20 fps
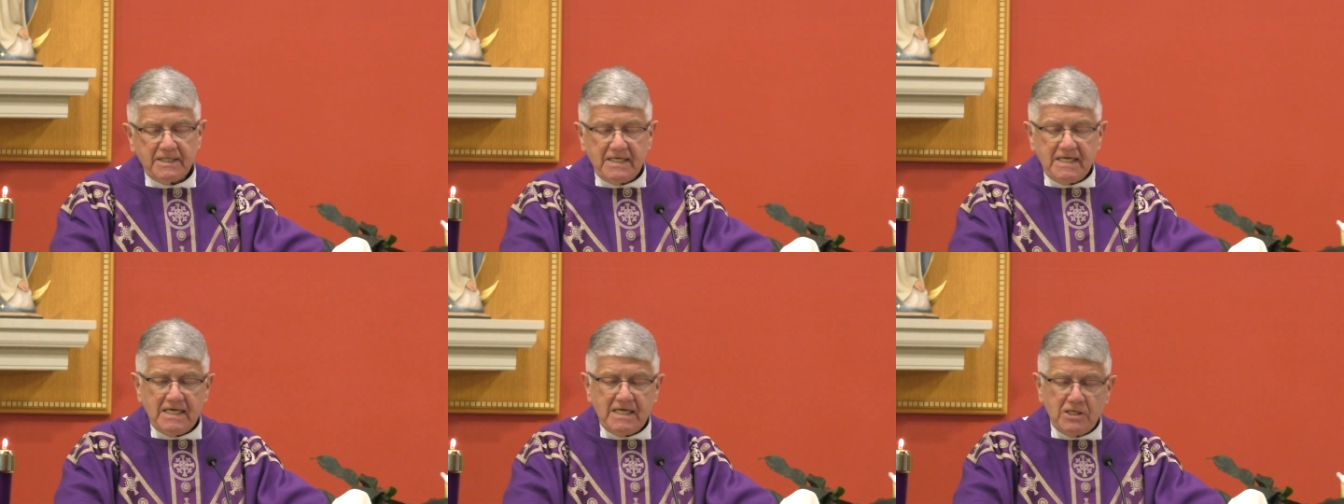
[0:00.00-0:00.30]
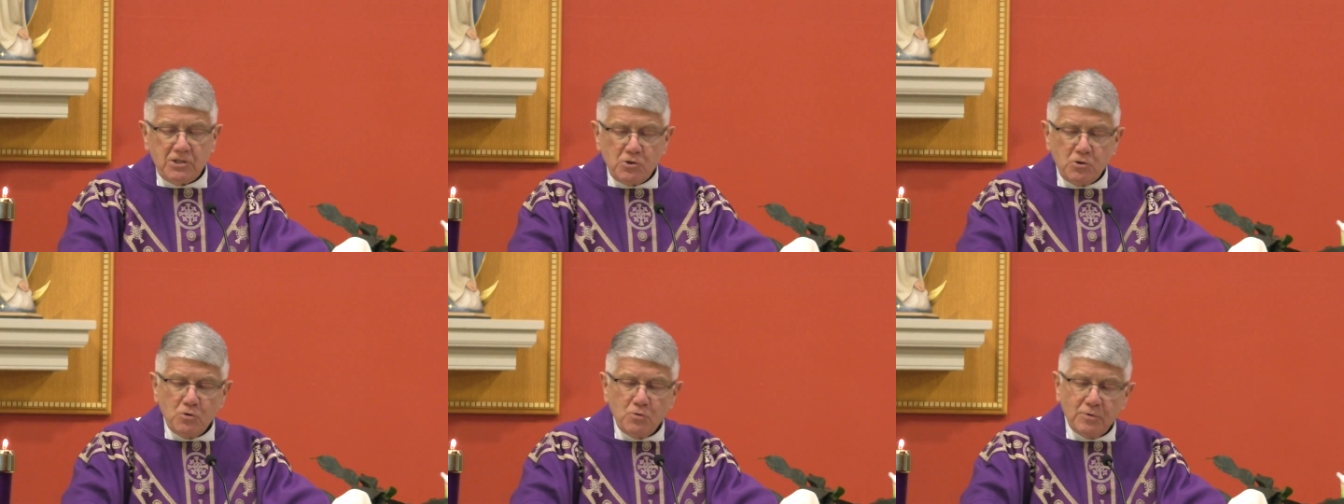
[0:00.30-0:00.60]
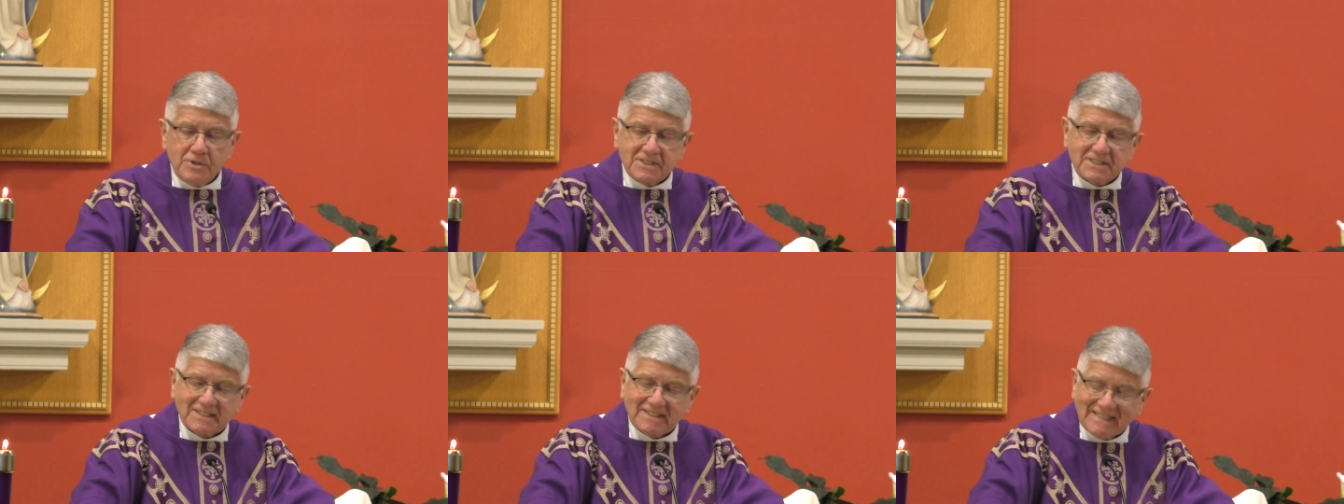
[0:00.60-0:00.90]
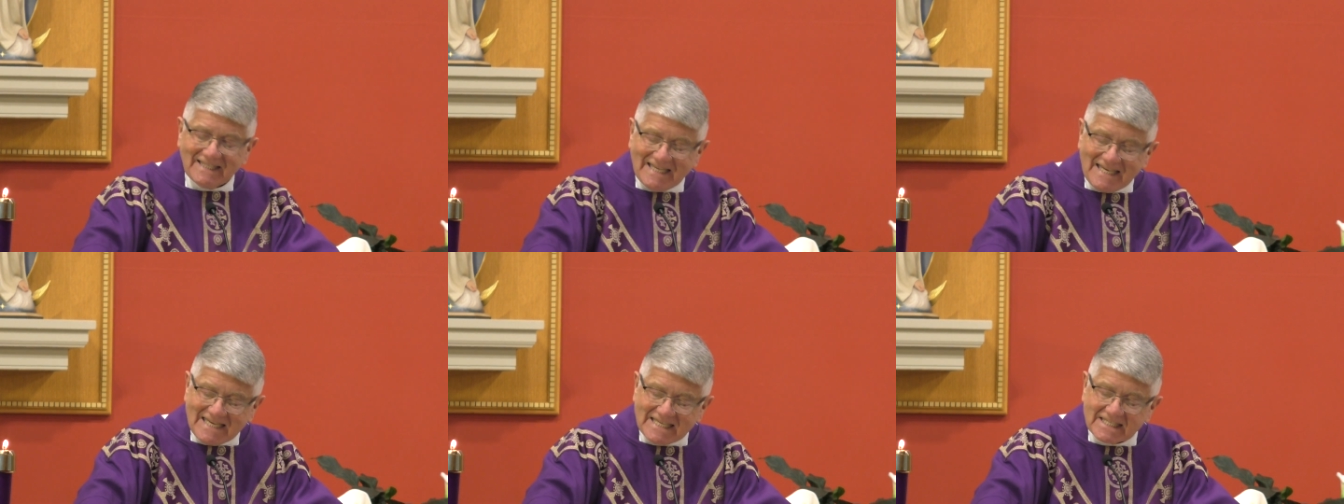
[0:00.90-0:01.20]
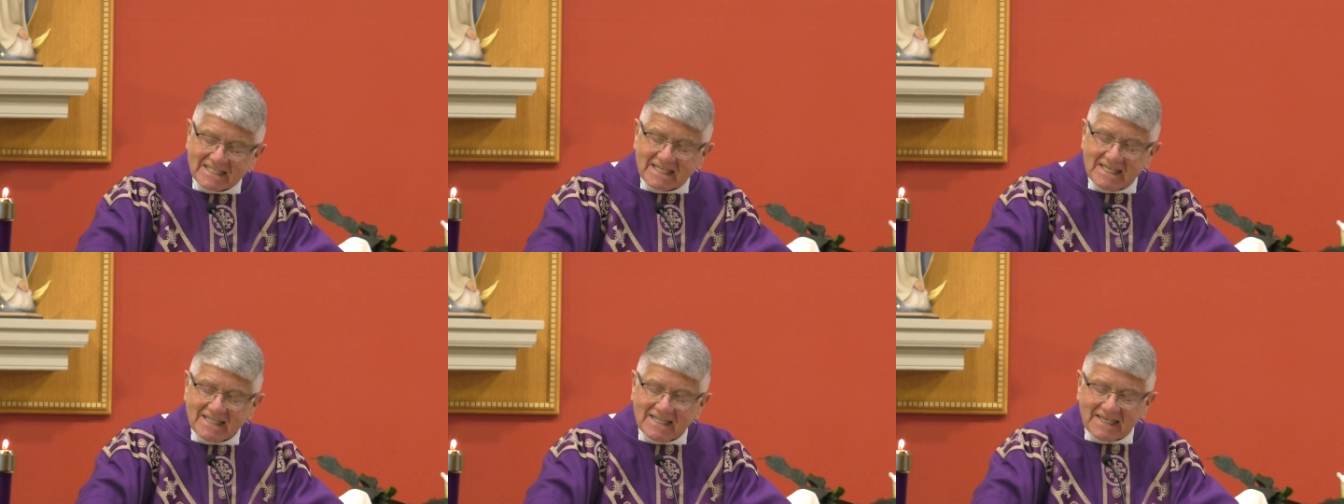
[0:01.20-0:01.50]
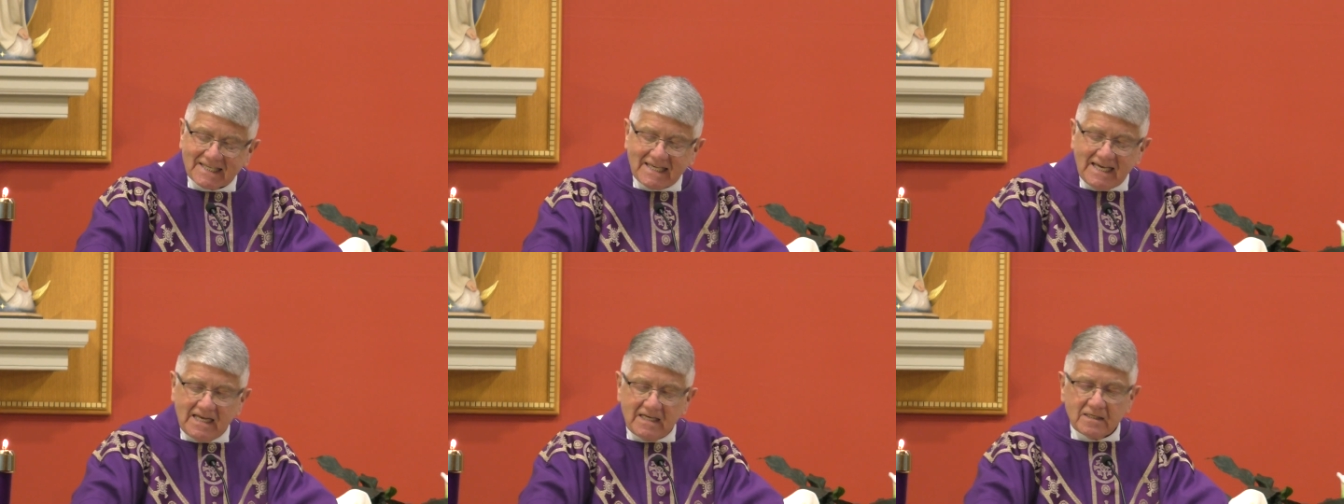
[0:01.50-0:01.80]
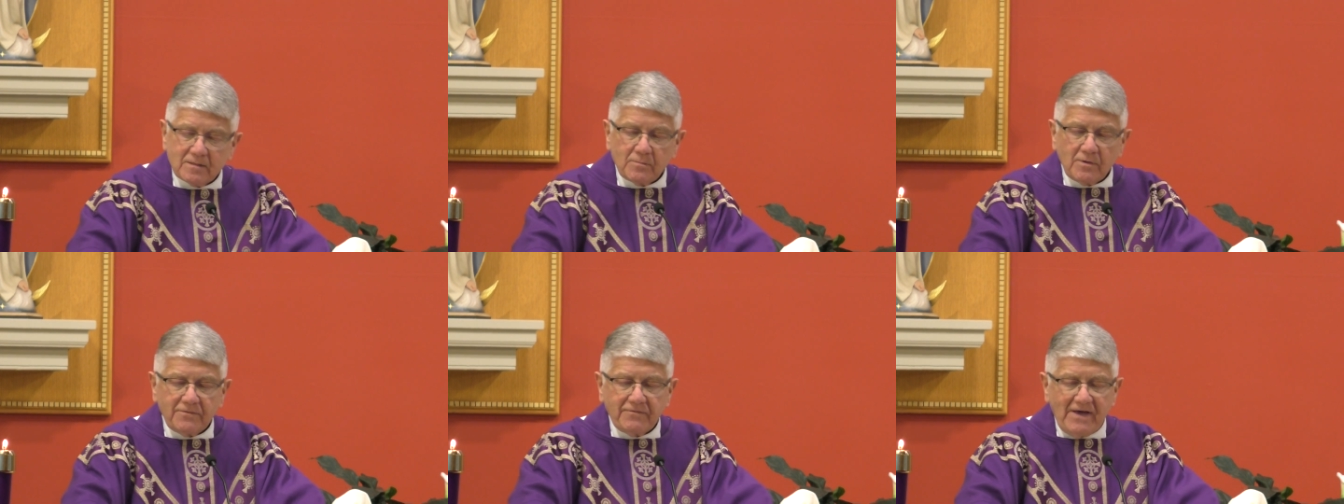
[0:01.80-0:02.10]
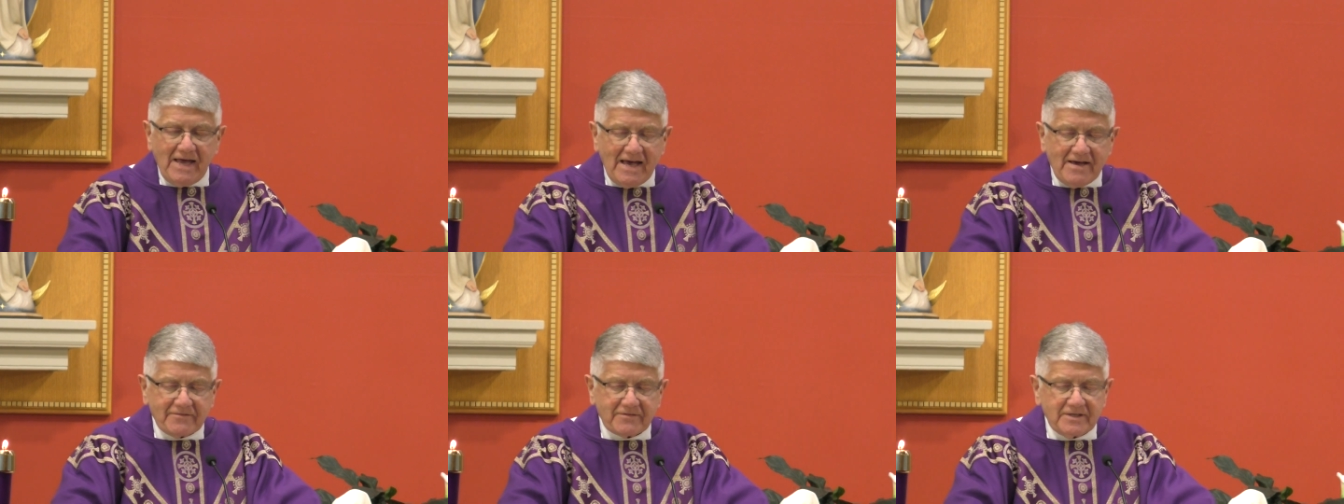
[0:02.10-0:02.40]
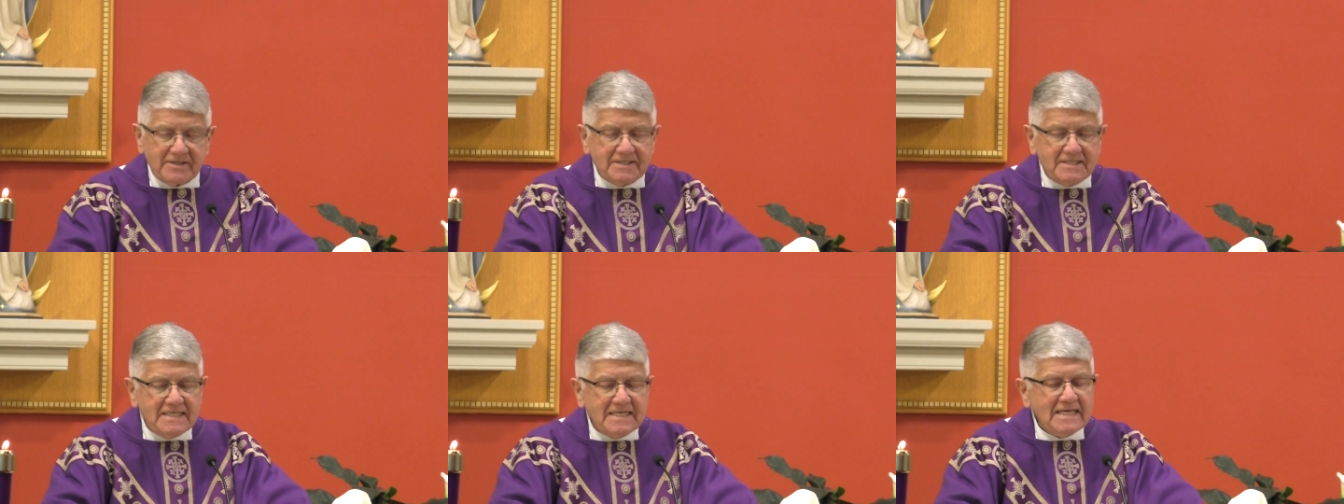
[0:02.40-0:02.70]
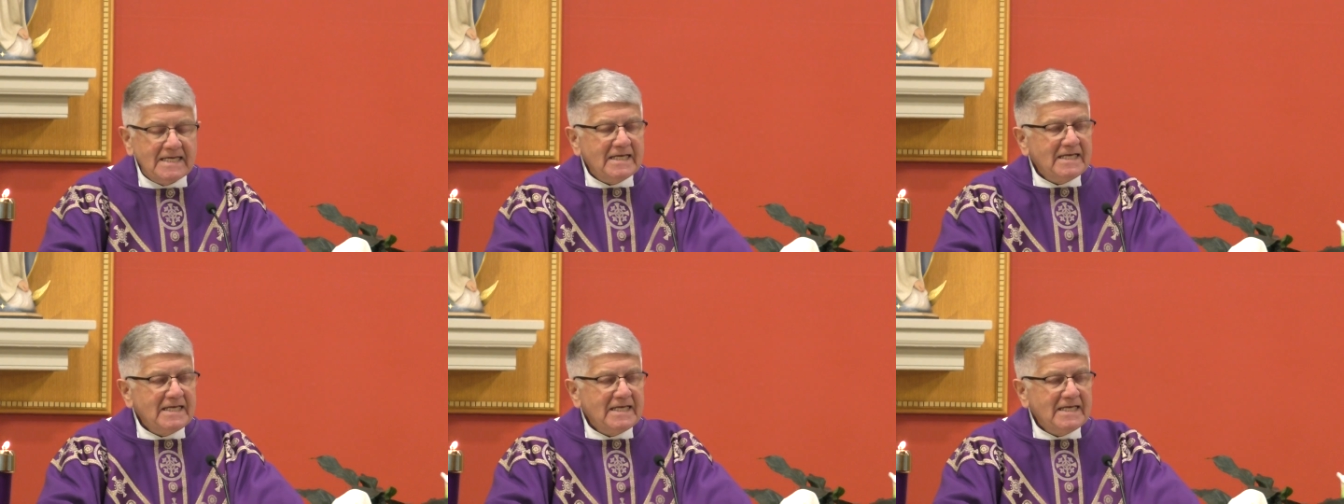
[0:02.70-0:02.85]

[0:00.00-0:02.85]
he who is least in the kingdom of heaven